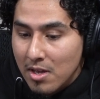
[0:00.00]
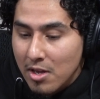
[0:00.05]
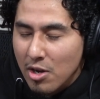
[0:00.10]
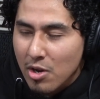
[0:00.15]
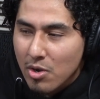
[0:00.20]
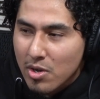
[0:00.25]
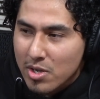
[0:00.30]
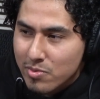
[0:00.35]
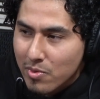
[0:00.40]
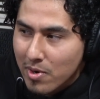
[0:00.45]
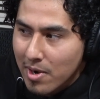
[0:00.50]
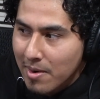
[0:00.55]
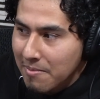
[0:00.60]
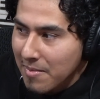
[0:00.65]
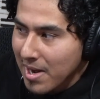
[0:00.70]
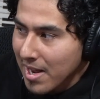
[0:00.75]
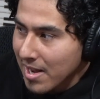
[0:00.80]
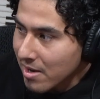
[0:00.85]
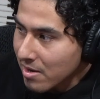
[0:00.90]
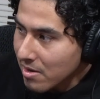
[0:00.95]
You know, because when
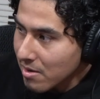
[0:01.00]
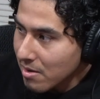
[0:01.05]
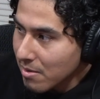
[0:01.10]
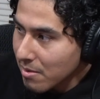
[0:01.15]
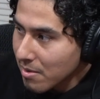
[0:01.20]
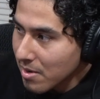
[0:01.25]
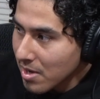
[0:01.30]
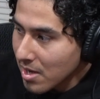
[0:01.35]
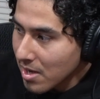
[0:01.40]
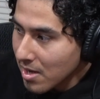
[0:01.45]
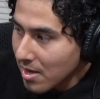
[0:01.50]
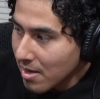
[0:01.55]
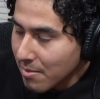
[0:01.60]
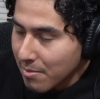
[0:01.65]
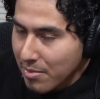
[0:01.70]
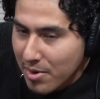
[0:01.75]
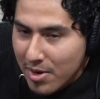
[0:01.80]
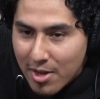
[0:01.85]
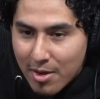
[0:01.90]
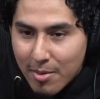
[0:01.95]
I'm like
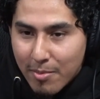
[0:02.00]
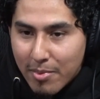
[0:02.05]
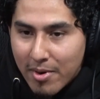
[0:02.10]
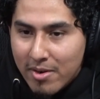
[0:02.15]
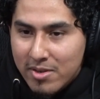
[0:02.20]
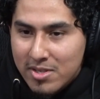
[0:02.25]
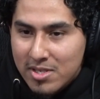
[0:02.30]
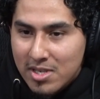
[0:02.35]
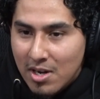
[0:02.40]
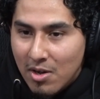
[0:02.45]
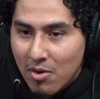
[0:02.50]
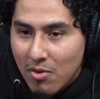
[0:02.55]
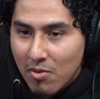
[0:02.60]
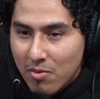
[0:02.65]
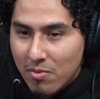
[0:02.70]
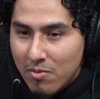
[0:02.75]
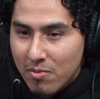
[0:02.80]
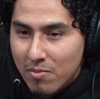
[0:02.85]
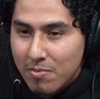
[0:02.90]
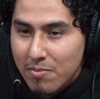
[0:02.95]
putting your parents in a
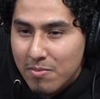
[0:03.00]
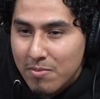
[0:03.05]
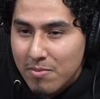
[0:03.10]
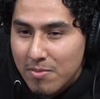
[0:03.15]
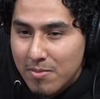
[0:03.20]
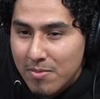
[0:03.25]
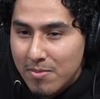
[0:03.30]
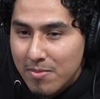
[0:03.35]
home,